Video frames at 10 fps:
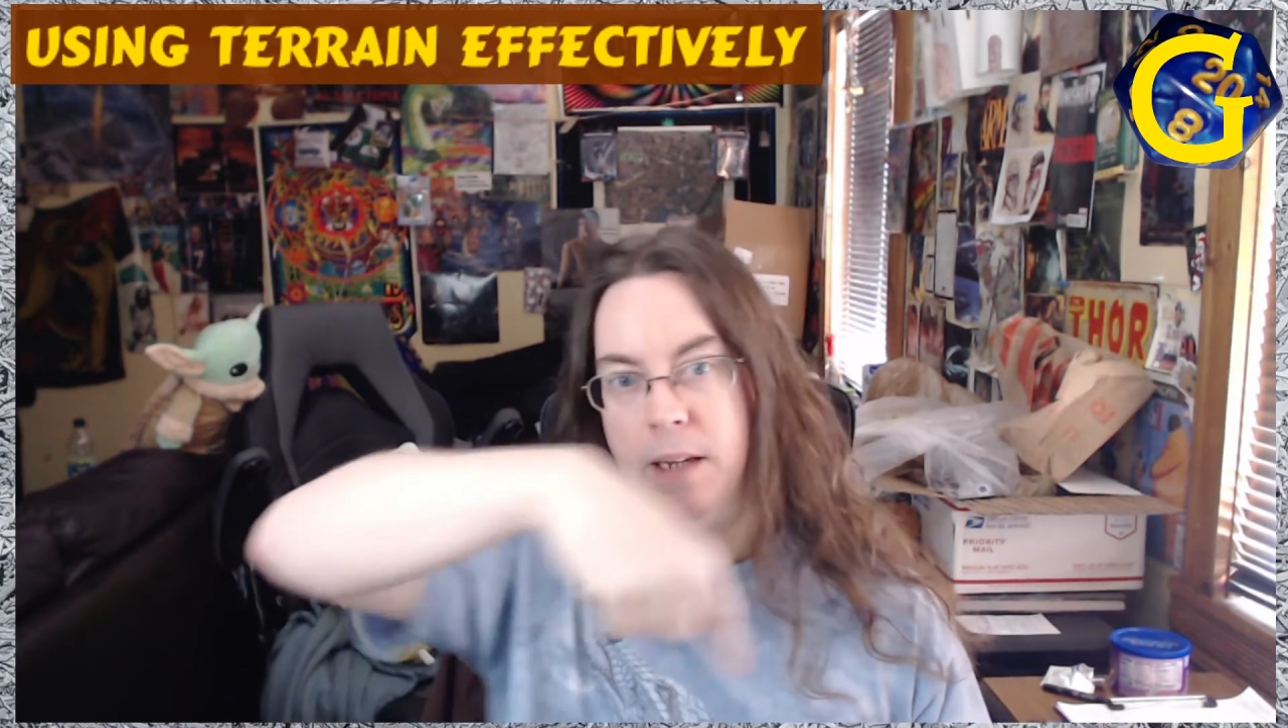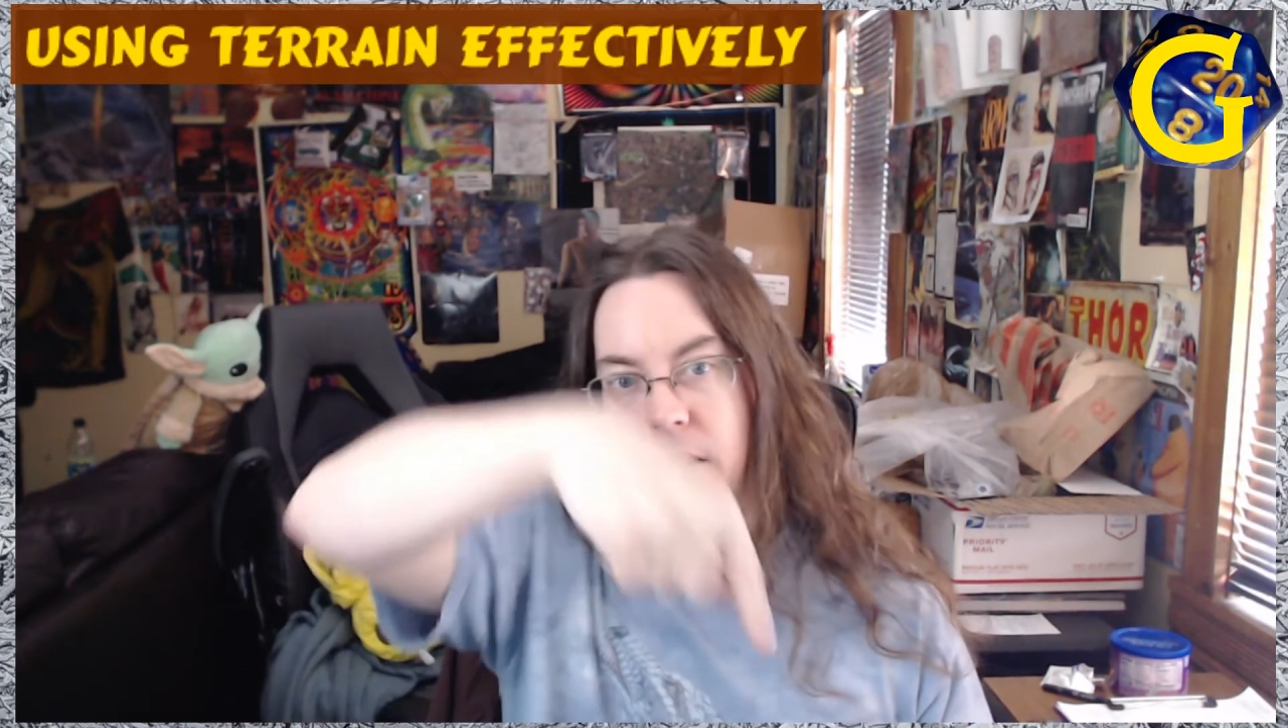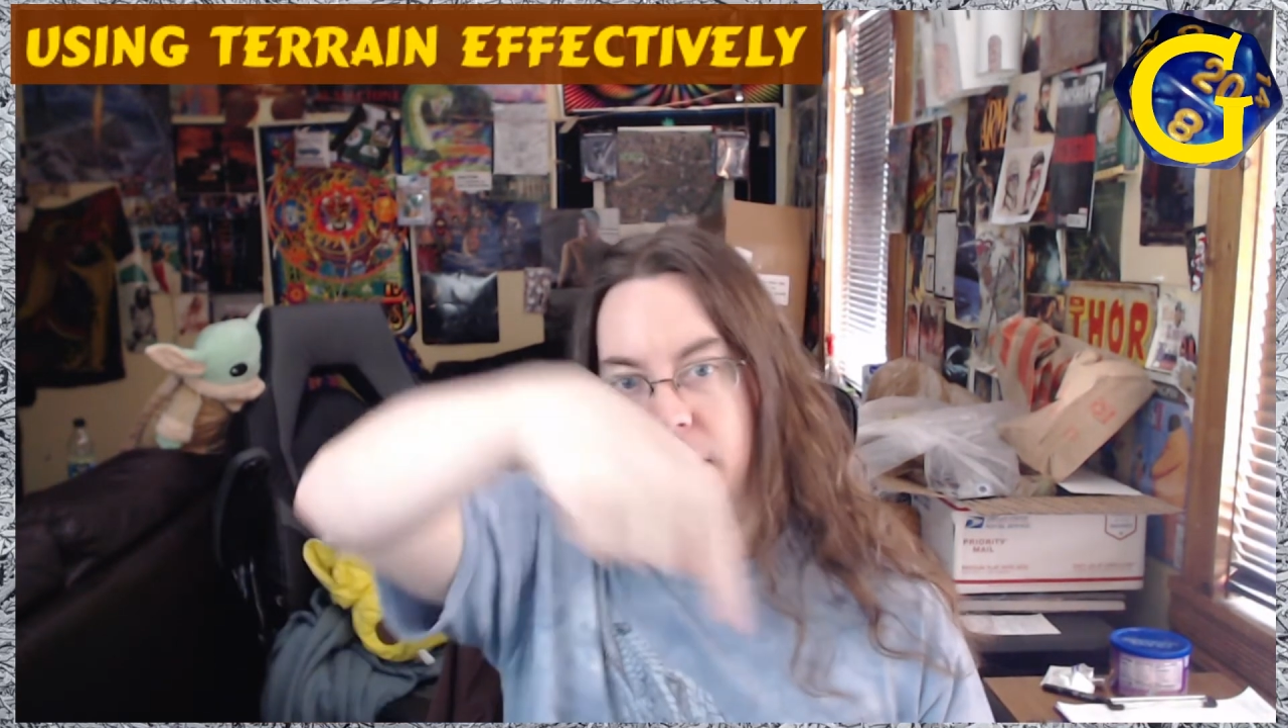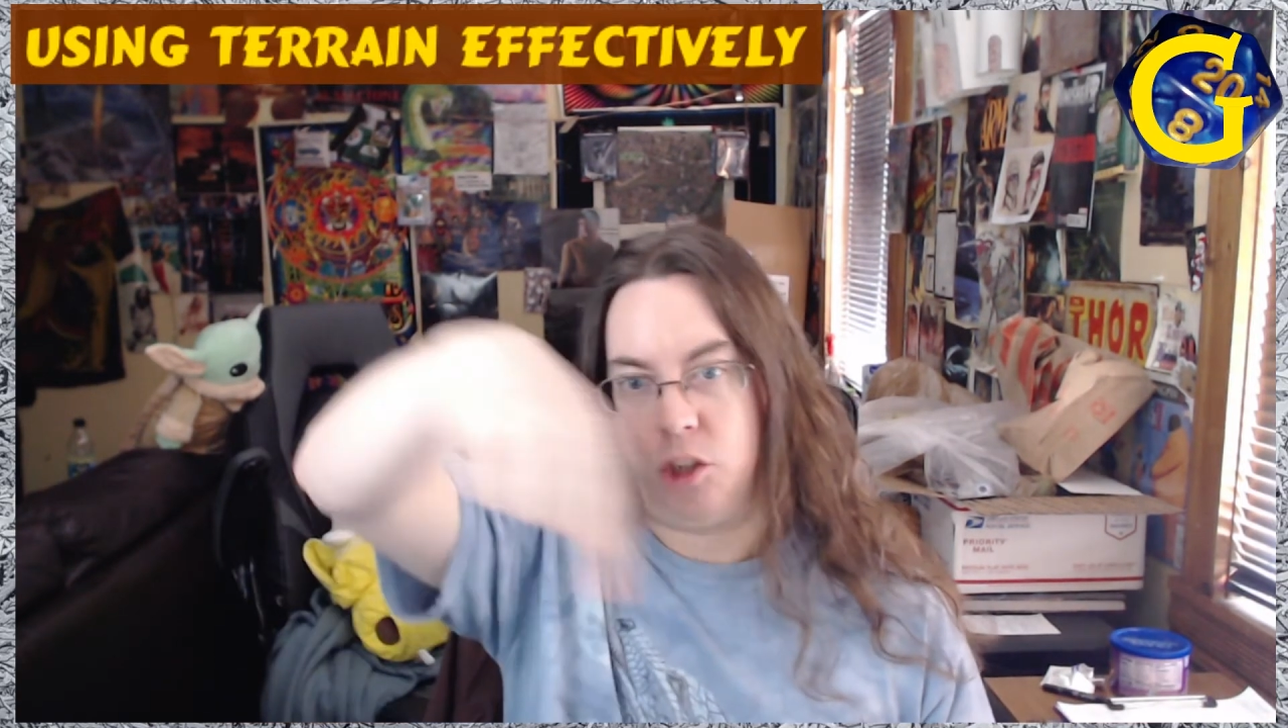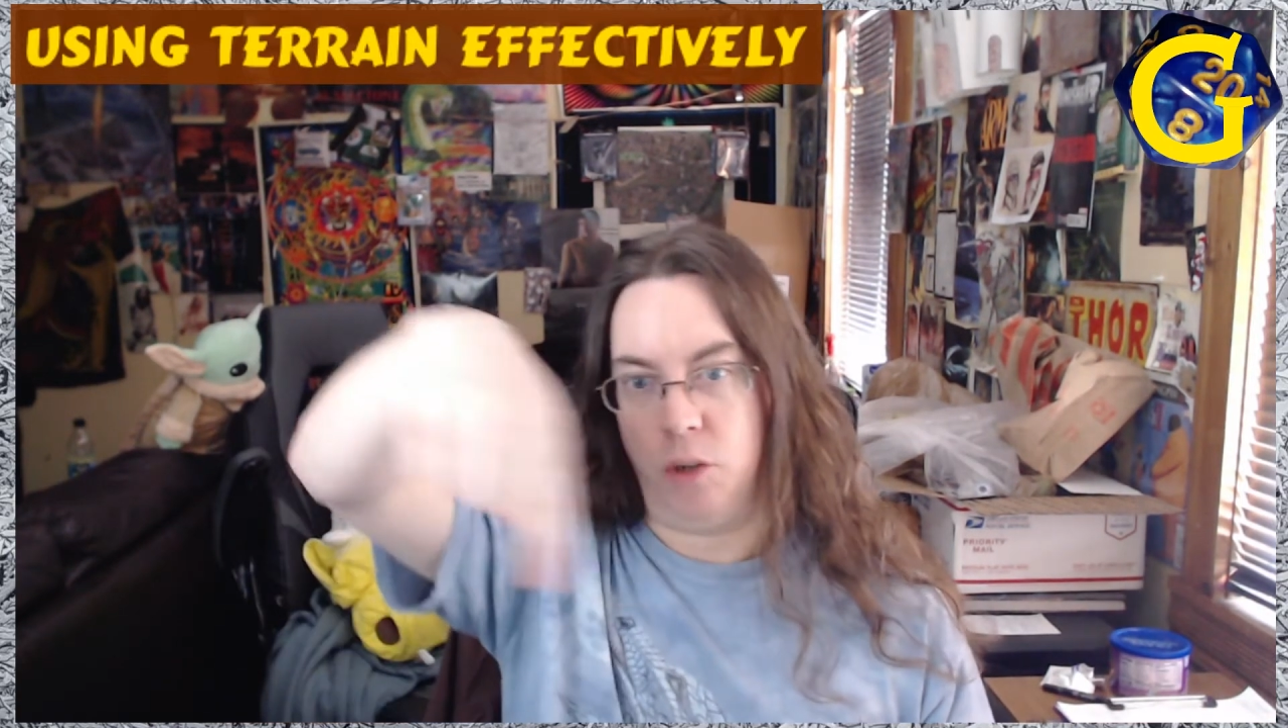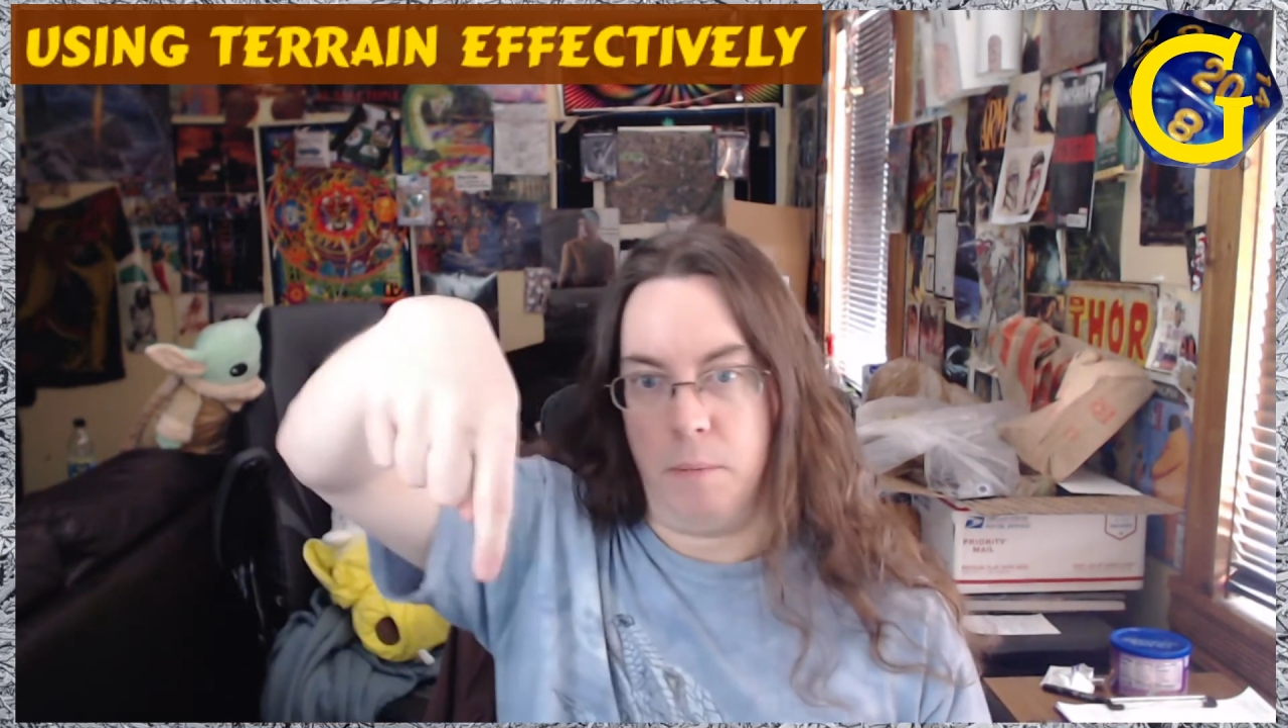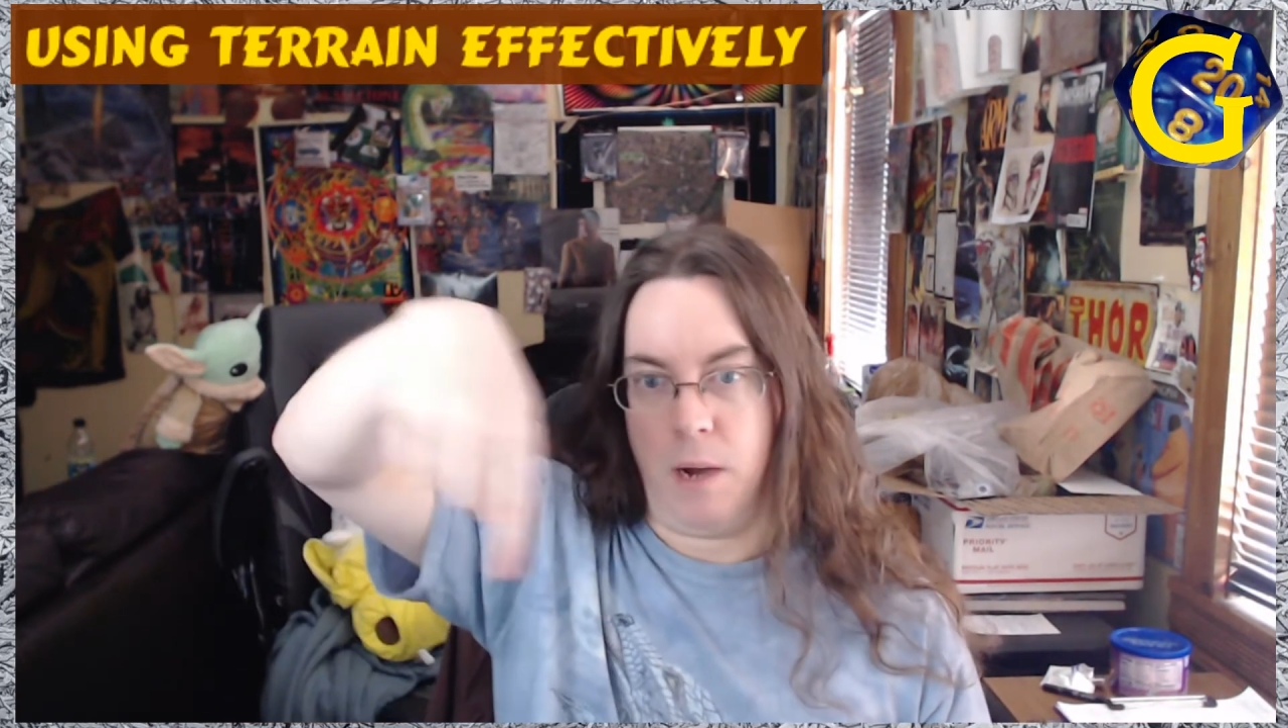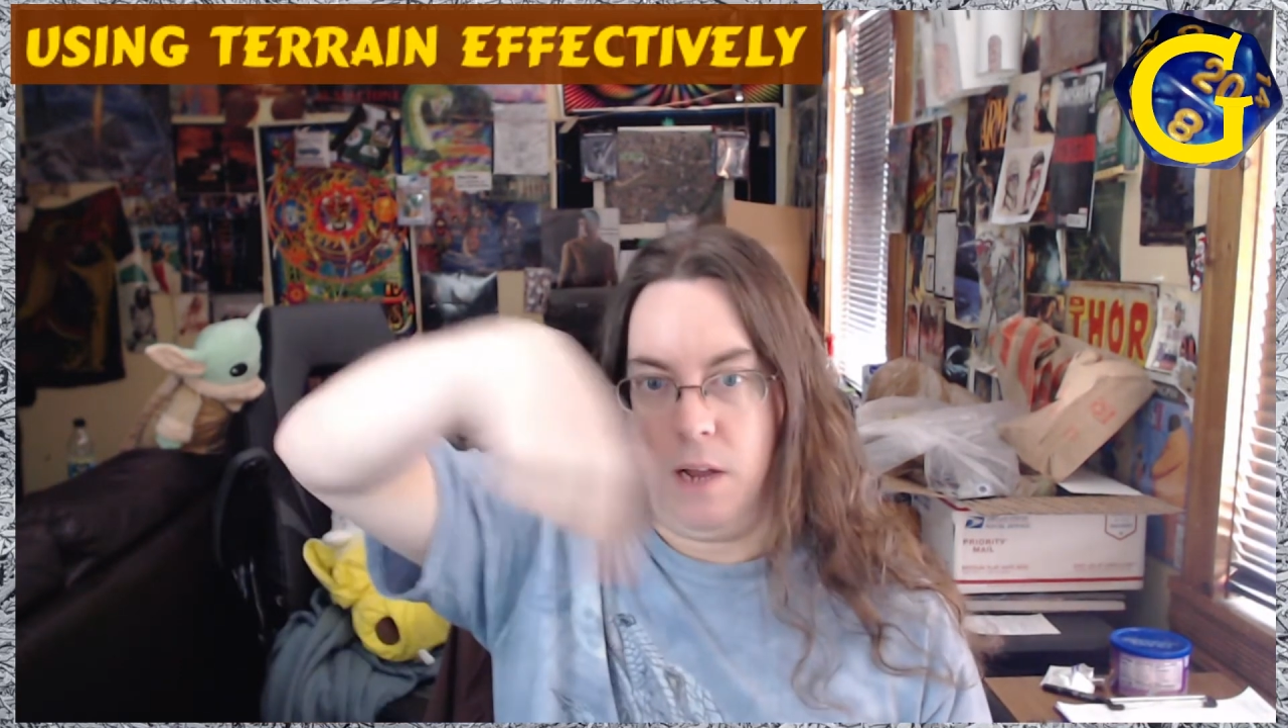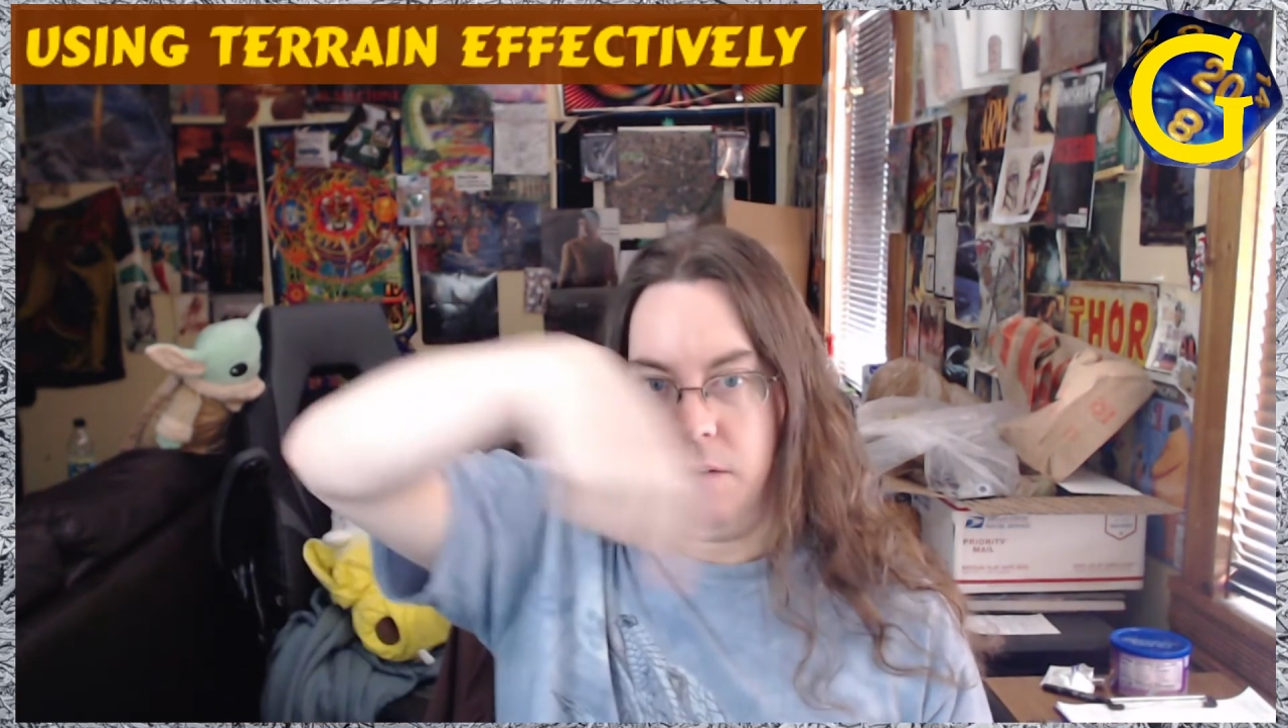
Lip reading: like strip mine